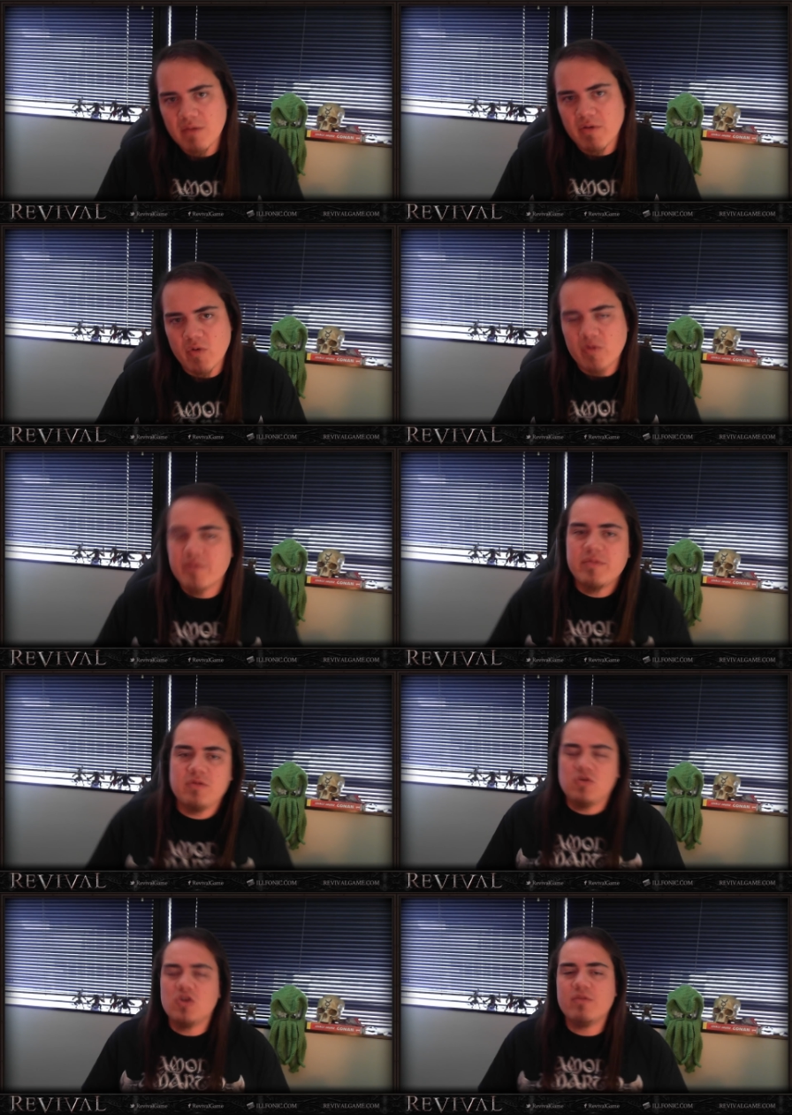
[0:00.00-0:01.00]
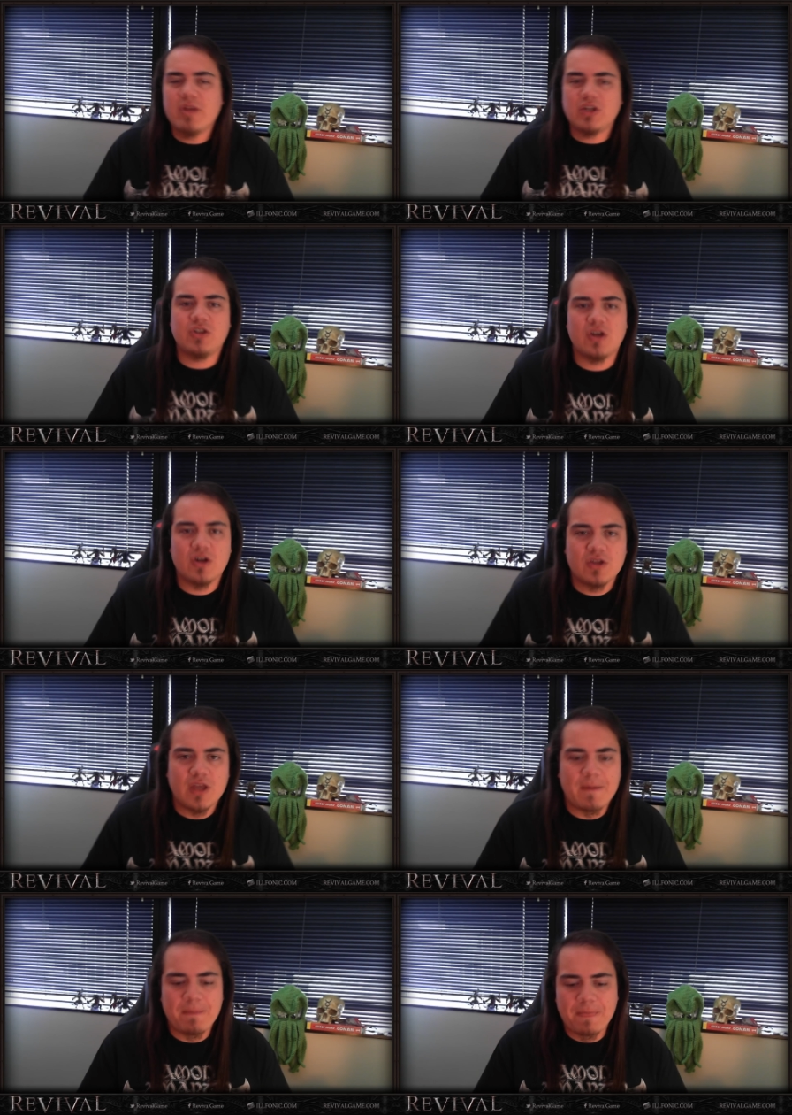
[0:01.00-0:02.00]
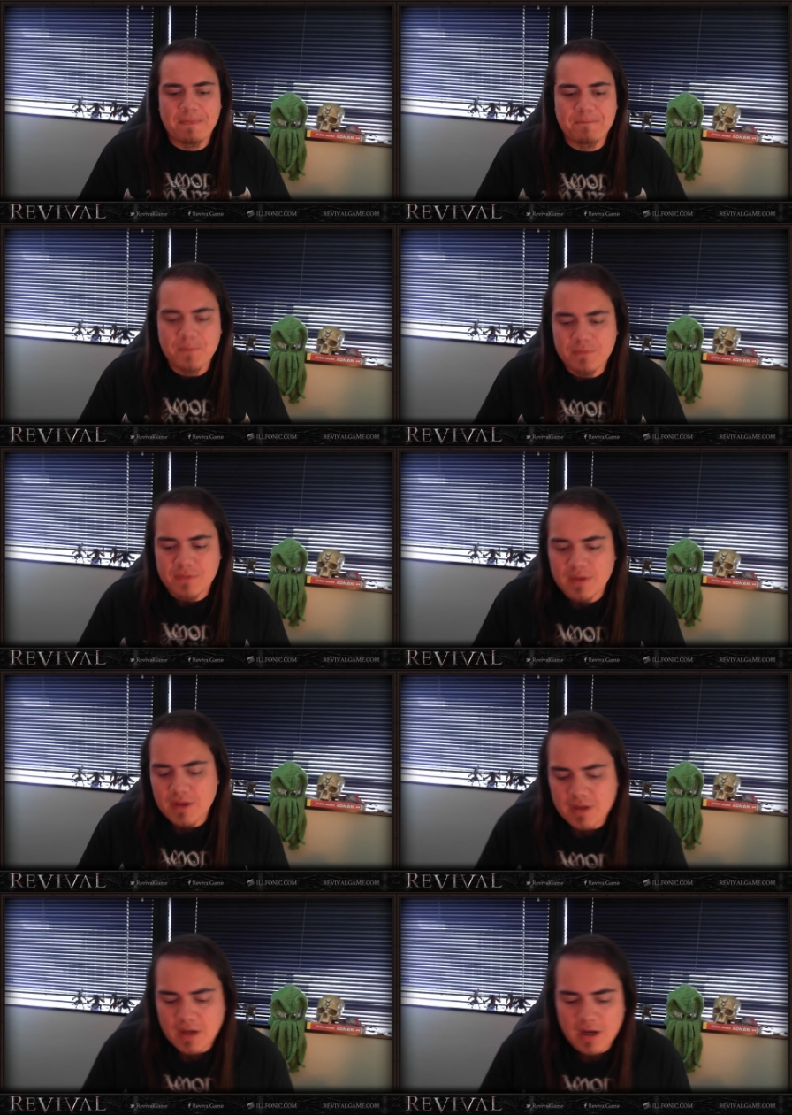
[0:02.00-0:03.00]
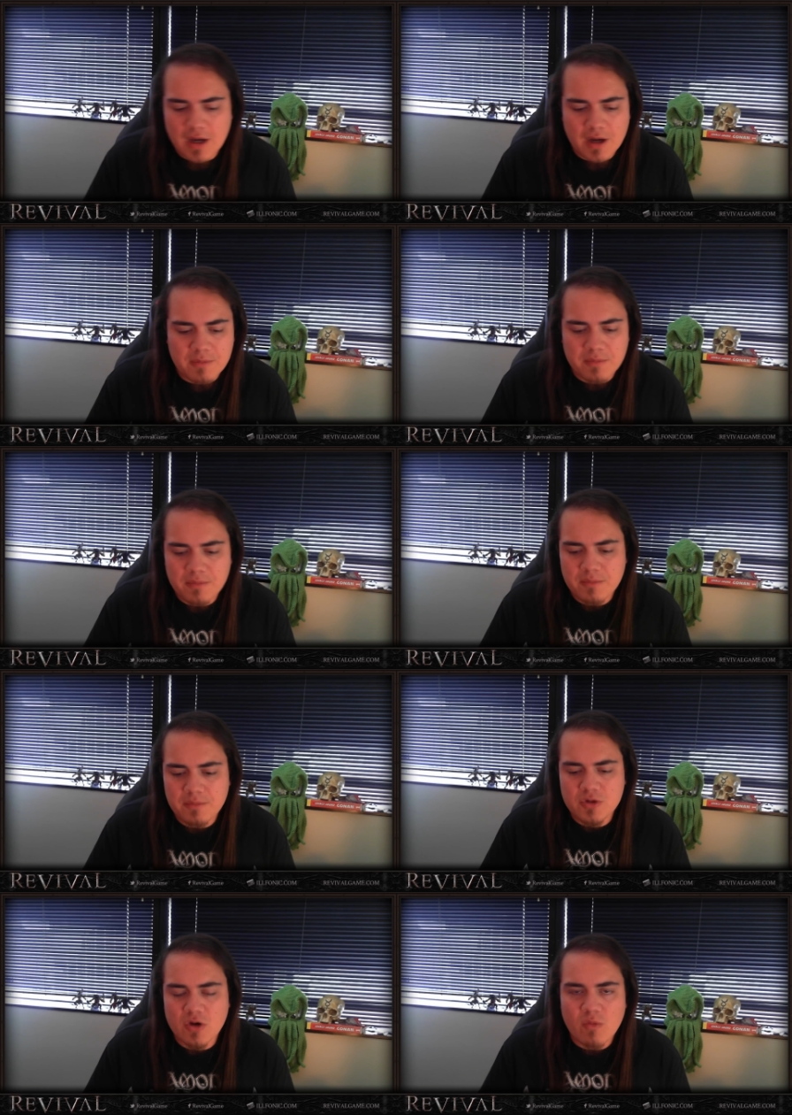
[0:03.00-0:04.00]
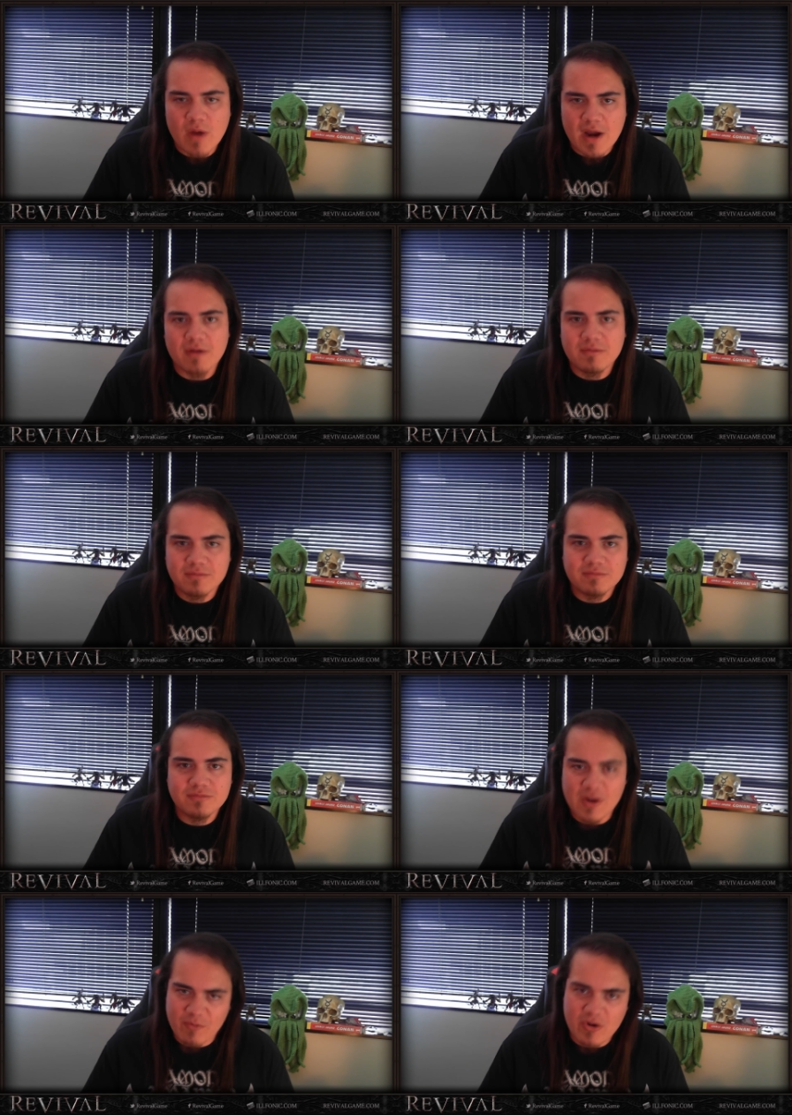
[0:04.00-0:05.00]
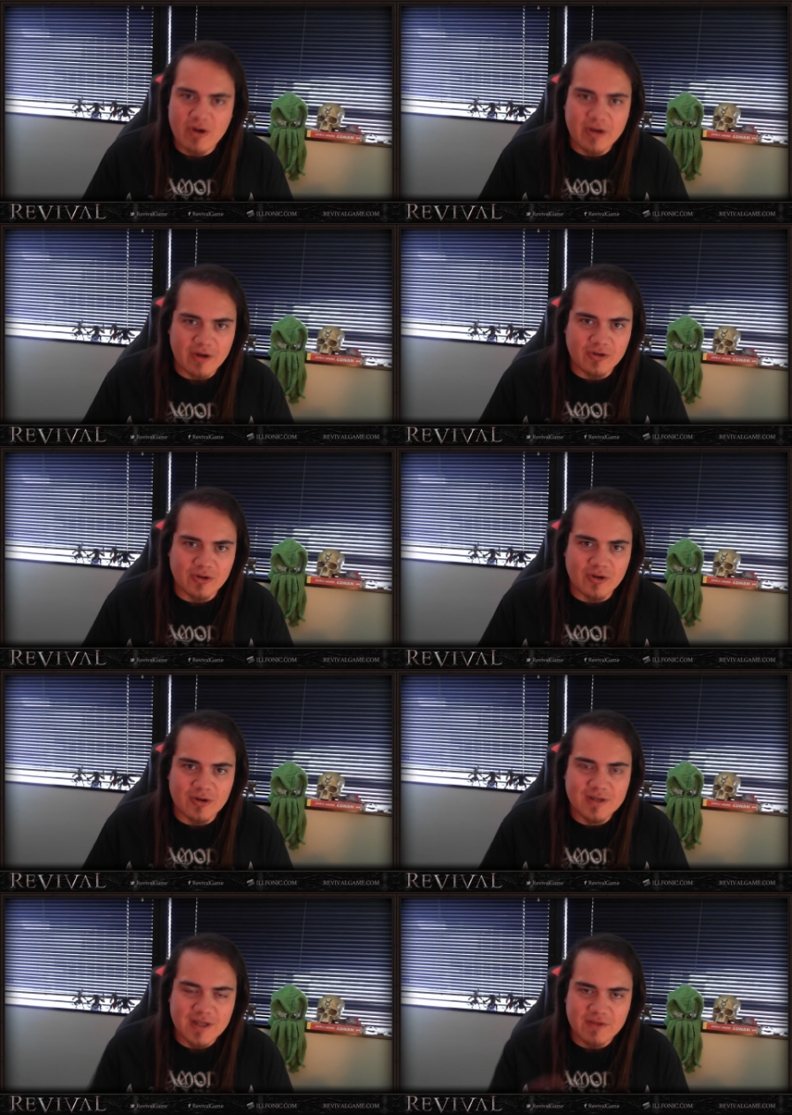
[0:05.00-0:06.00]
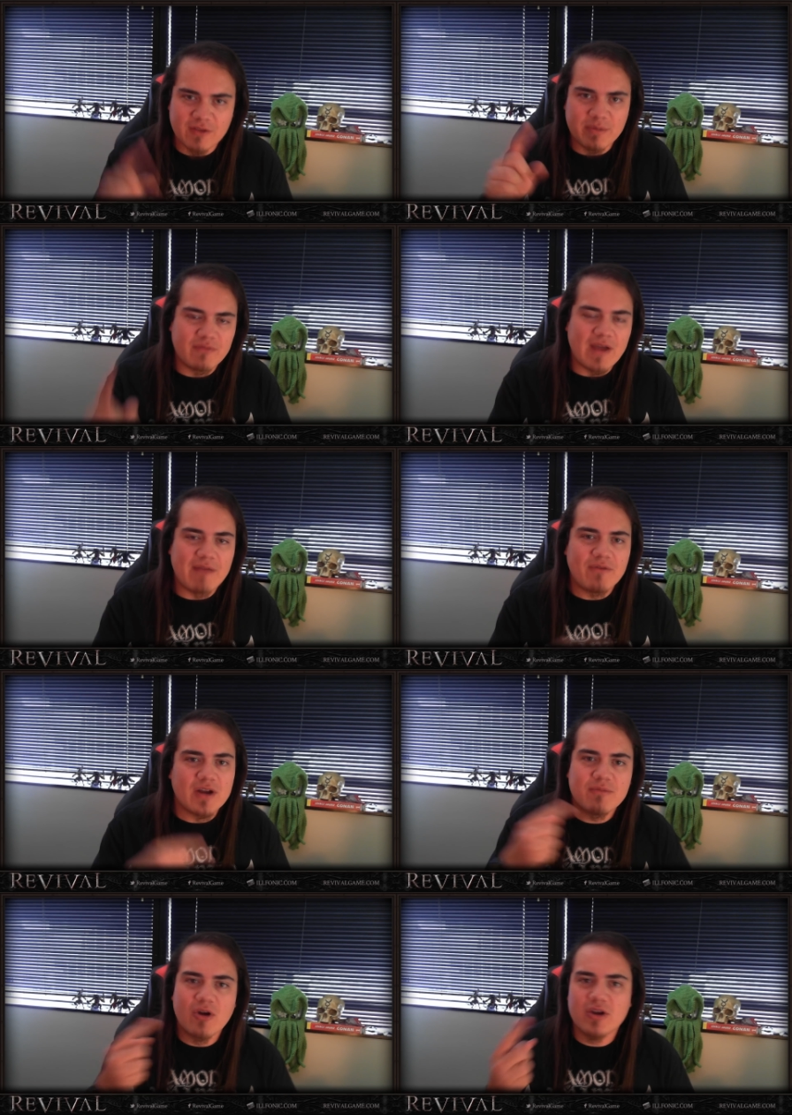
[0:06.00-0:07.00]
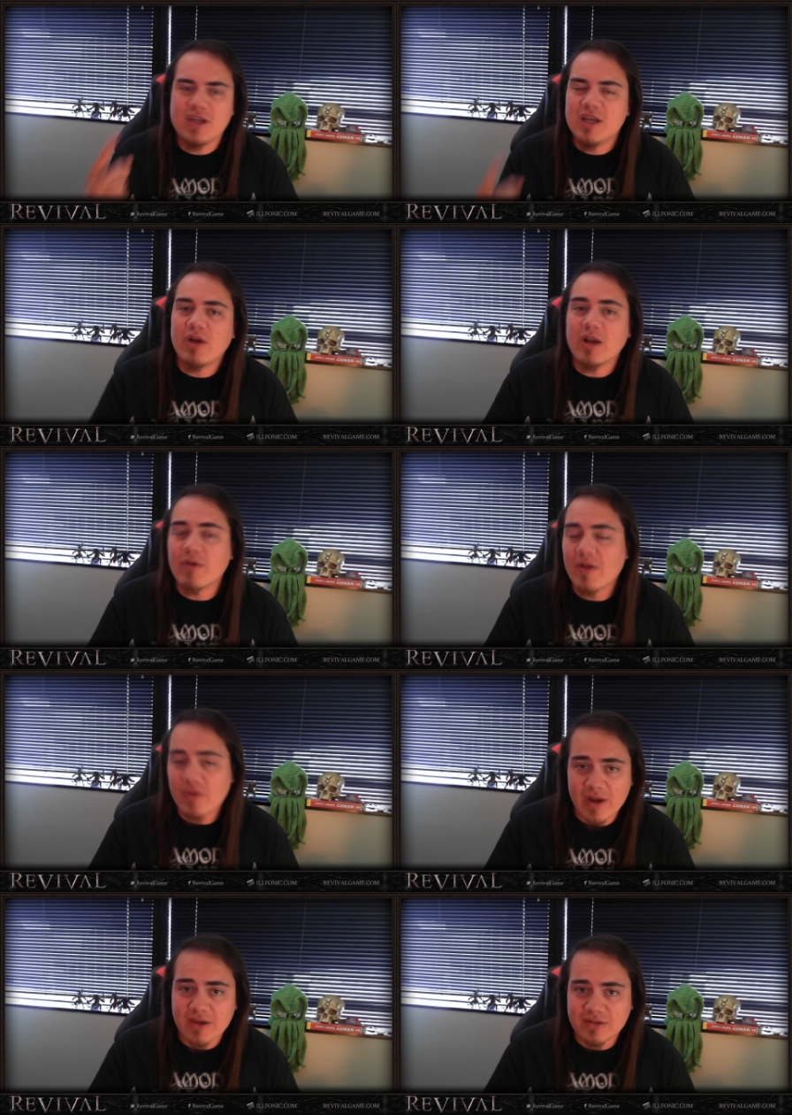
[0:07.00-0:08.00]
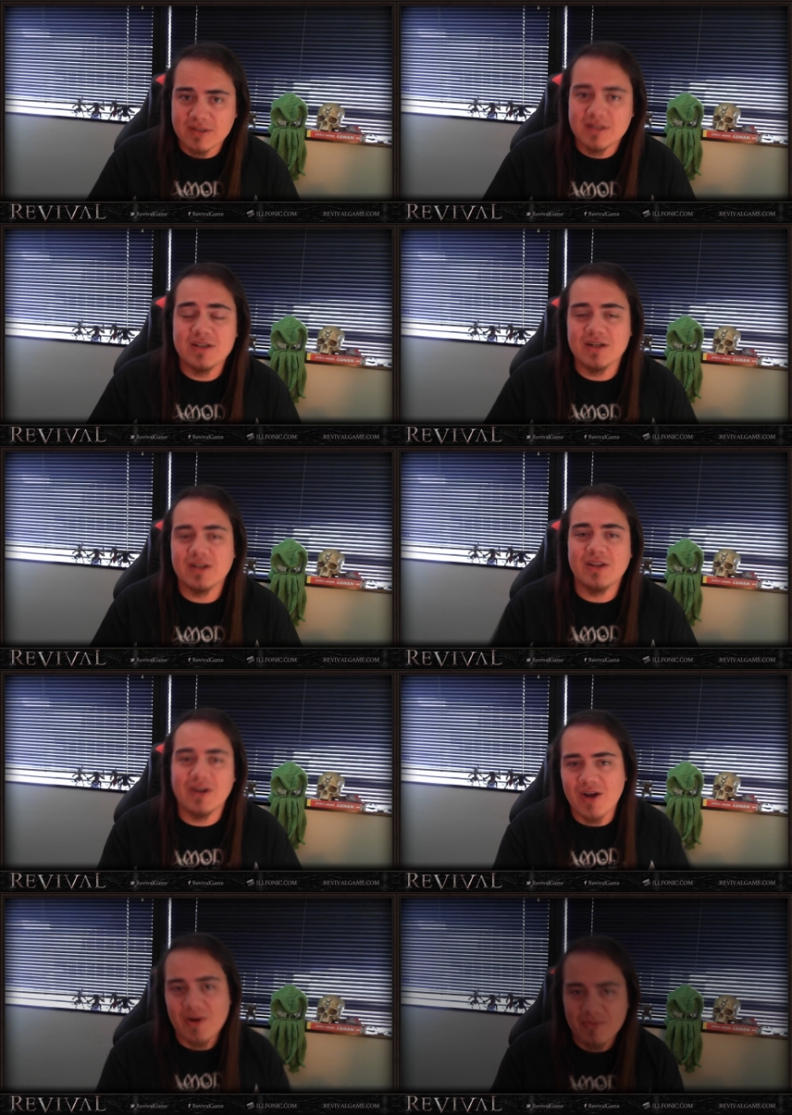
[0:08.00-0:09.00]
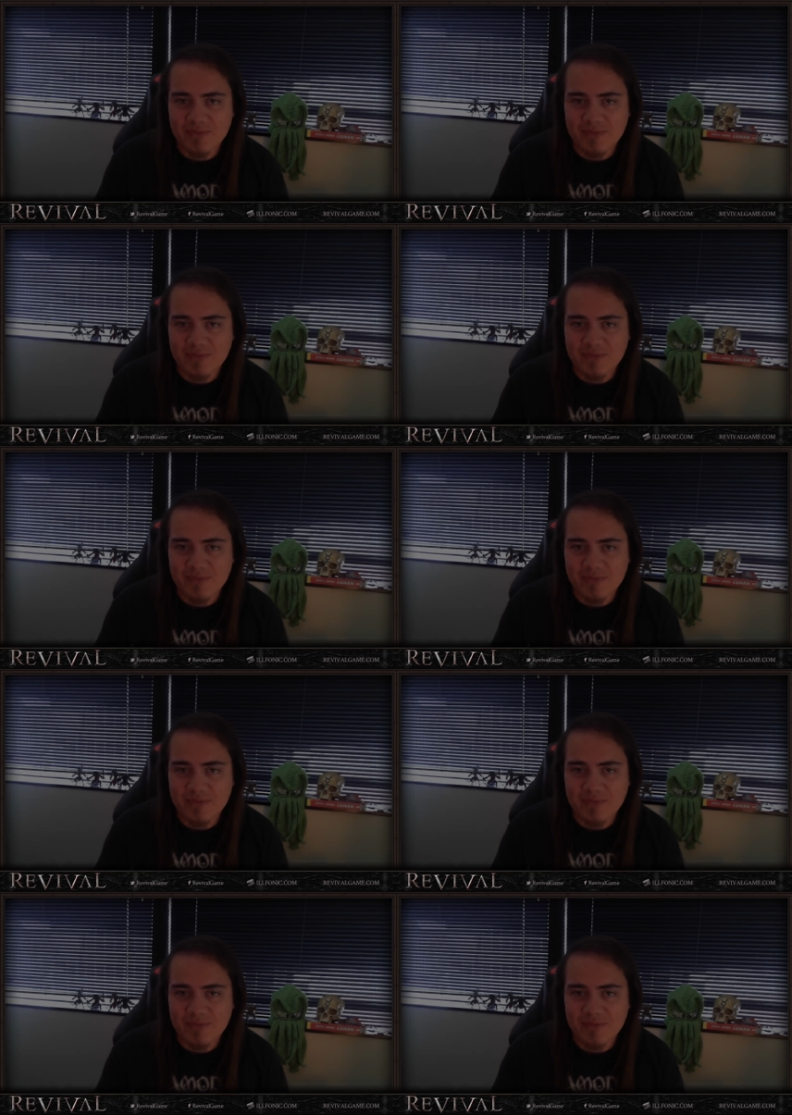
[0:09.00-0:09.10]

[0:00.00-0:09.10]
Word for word: We want you to make sure that um, you're aware temporary character if the big fat fucking marquee running around the waist isn't clear enough.